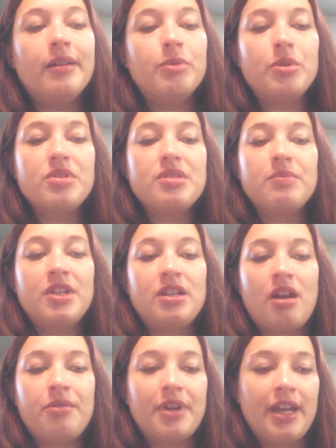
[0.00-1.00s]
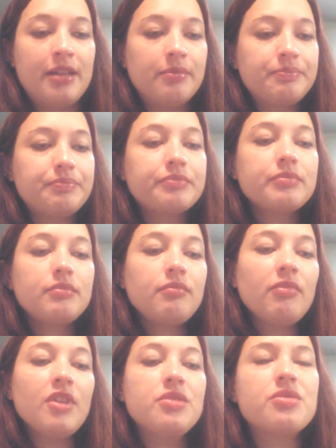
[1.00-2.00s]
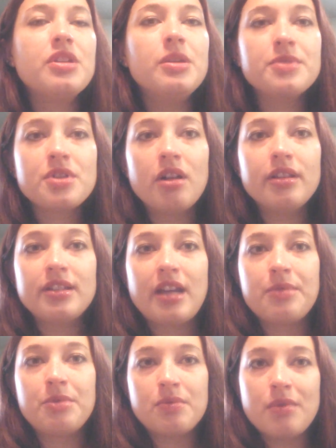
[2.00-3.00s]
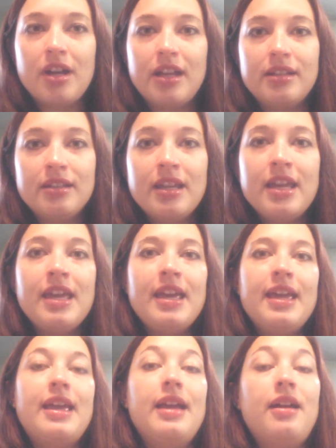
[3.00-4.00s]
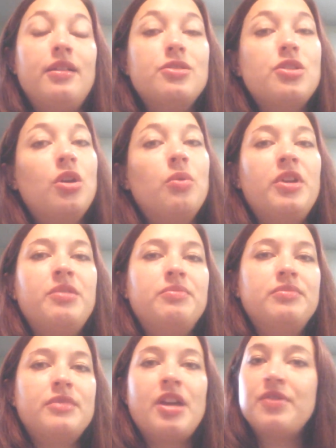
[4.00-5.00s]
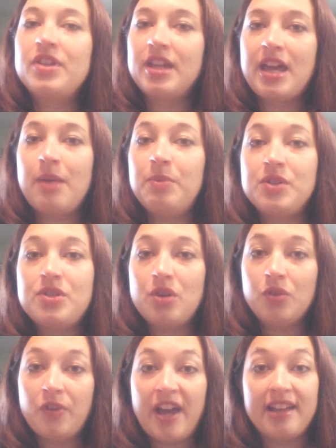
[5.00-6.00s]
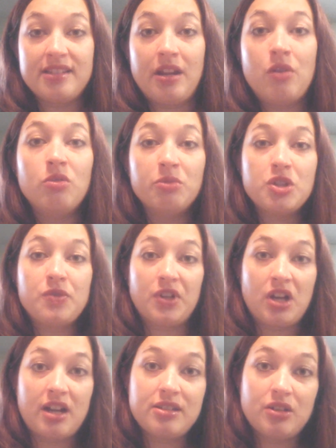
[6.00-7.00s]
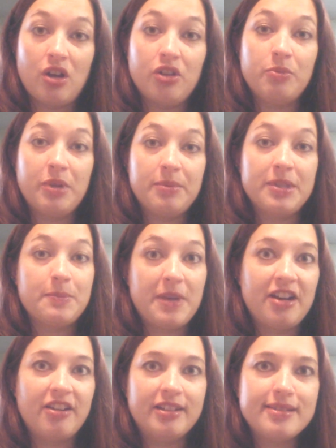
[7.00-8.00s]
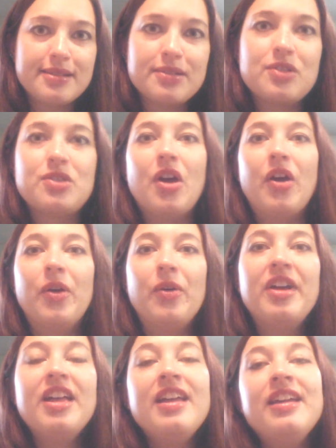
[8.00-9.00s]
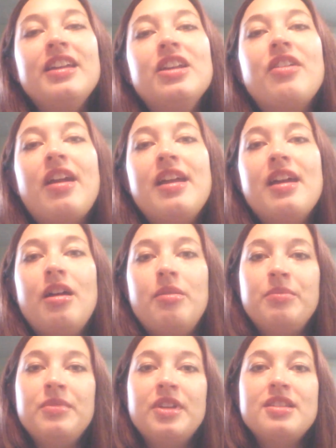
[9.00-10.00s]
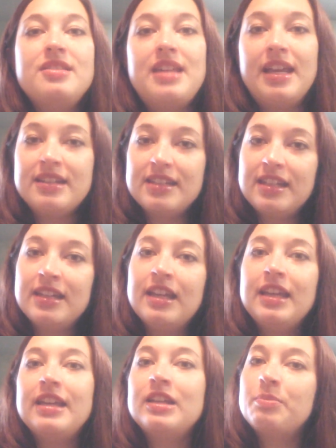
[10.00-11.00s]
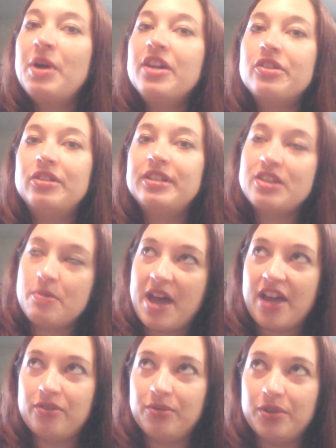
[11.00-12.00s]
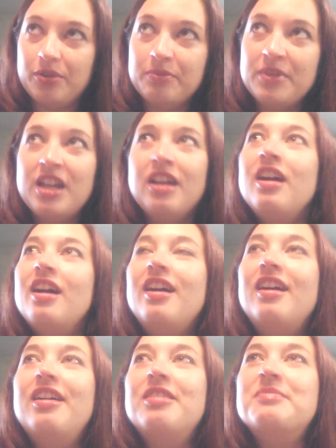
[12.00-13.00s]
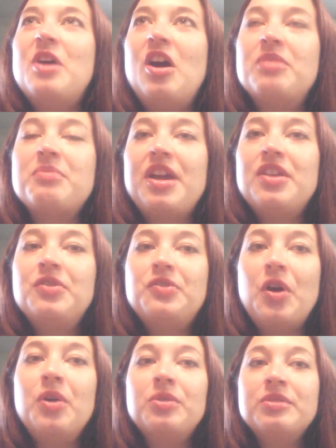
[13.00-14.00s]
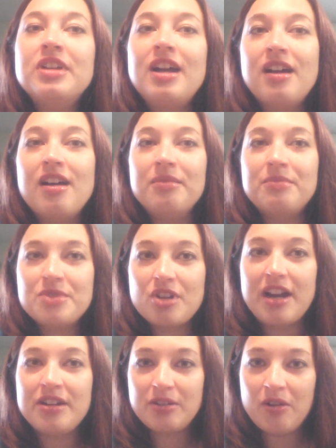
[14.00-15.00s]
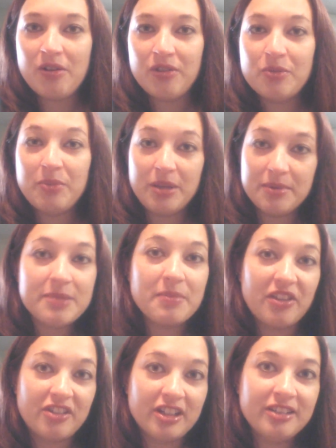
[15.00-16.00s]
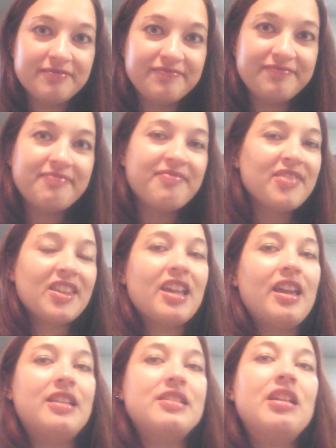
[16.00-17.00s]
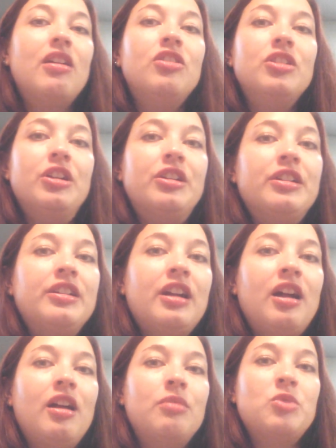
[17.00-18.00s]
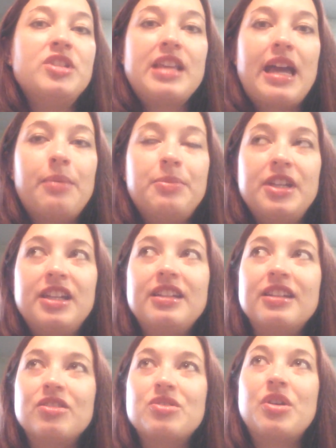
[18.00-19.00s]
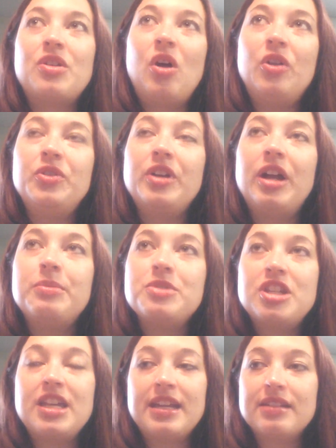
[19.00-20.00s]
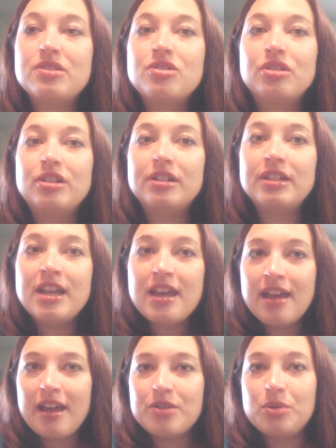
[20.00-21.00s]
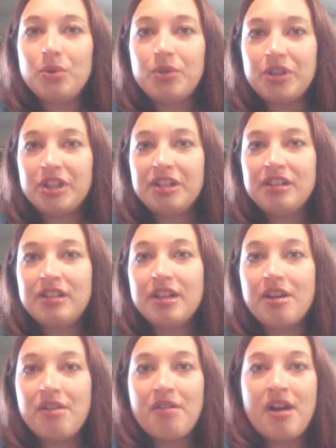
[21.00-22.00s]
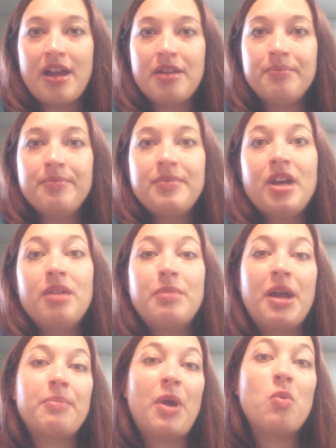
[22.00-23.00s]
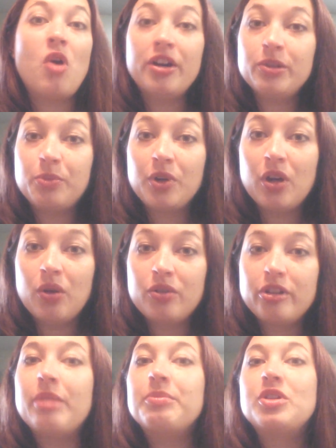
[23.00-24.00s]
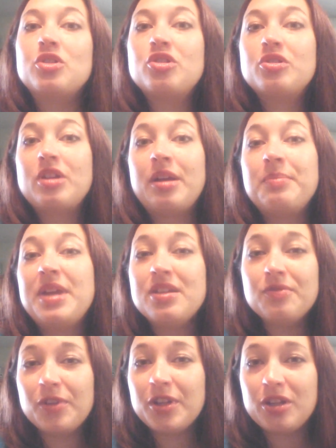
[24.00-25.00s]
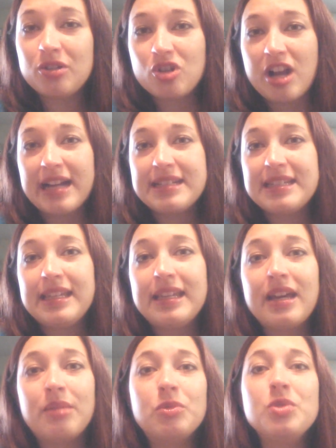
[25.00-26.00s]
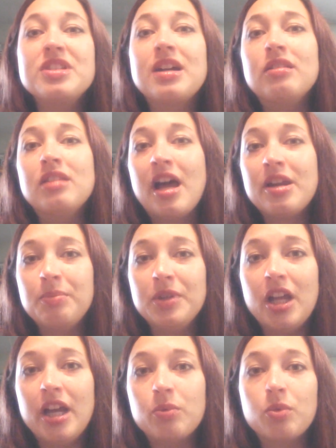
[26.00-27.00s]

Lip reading: There was something not right. So he was calling 911, and so when everything happened so fast, I almost forgot to call the baby's parents. So here I am, standing in a puddle in the bathroom, on my phone, trying to call the baby's mother and tell her what's happening. You know, so I called her up. She answered. I told her, you know, my water broke. I'm painfully contracting. I'm losing a lot of blood.